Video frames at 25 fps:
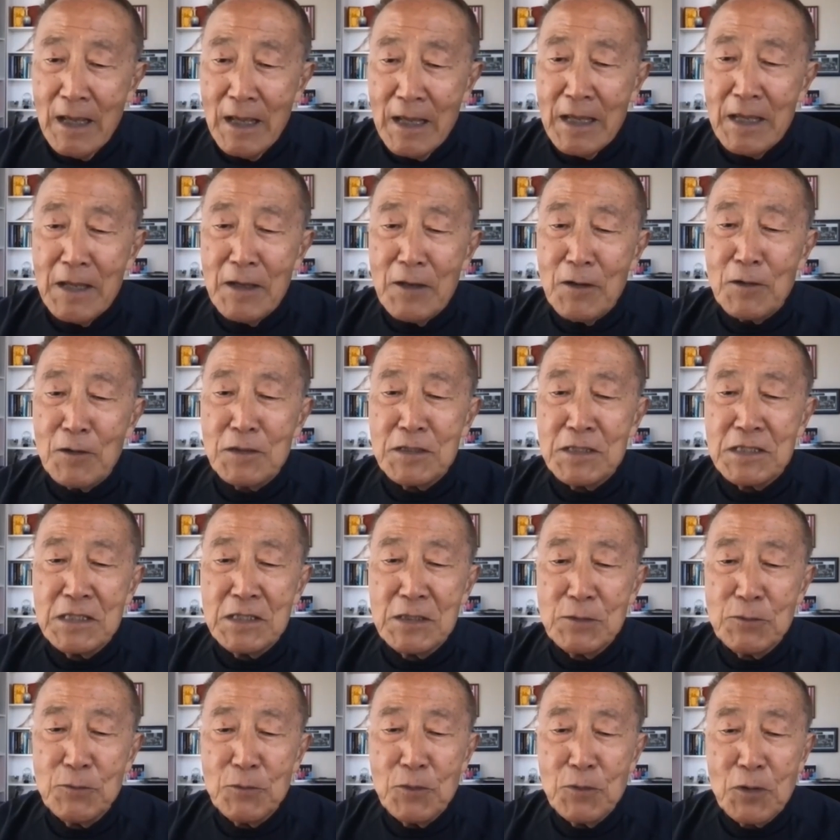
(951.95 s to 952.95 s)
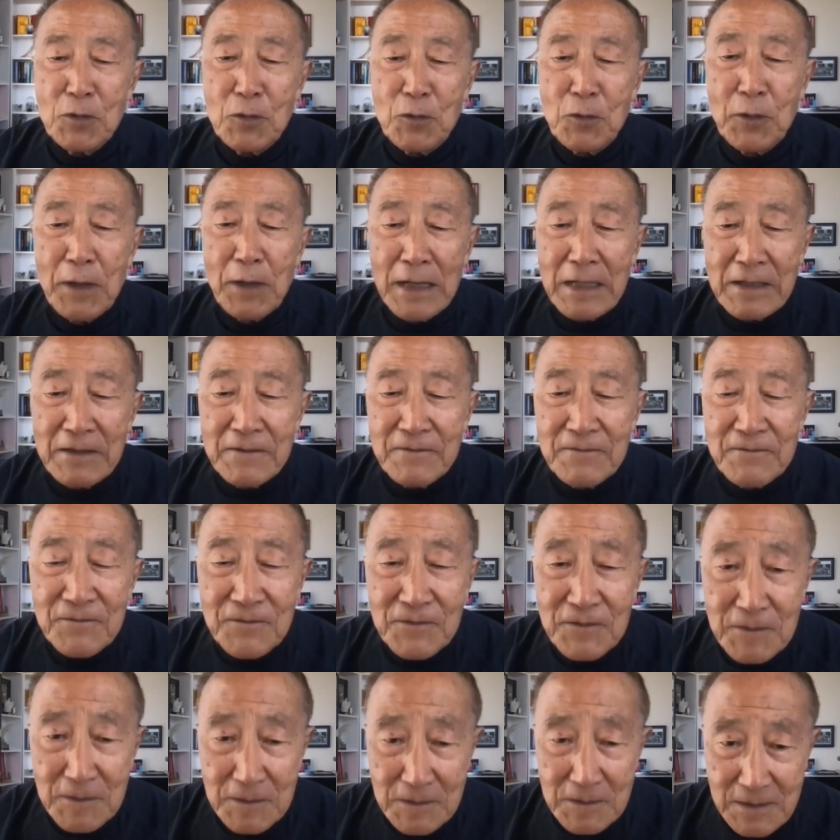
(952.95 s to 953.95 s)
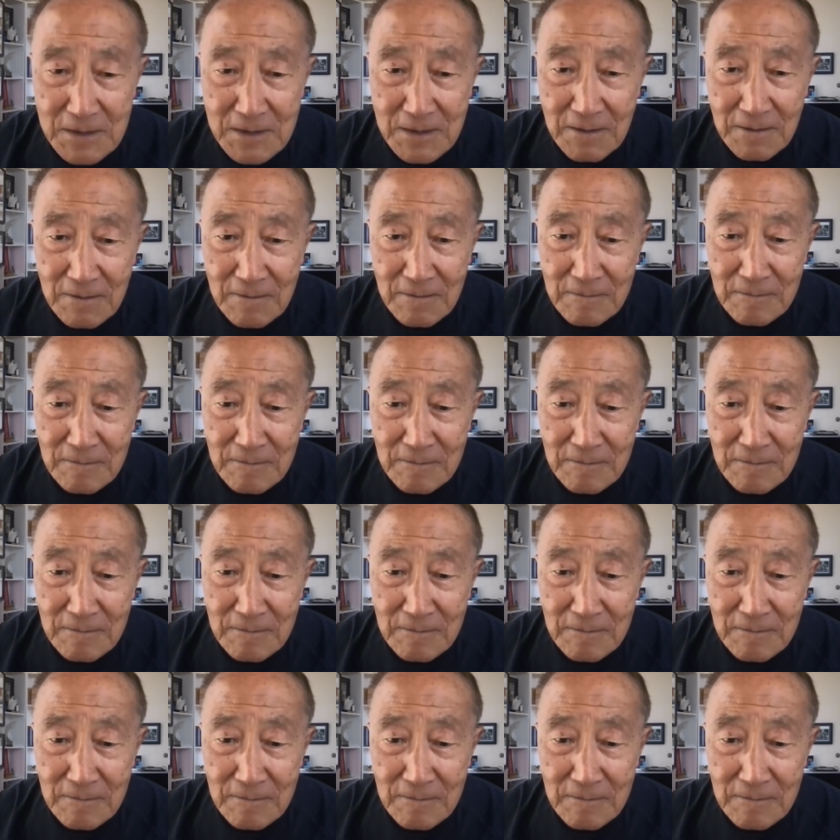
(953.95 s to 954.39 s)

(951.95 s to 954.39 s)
he or she will credit first?